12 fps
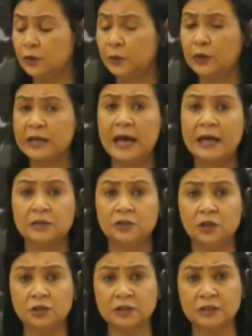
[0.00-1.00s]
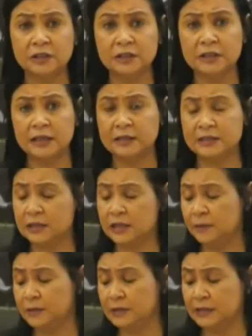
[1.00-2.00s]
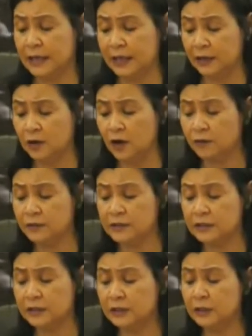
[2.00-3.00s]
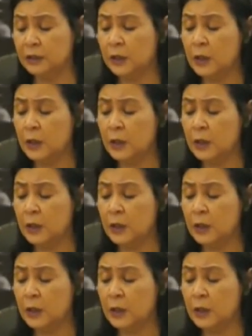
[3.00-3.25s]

what I'd noticed as a presiding officer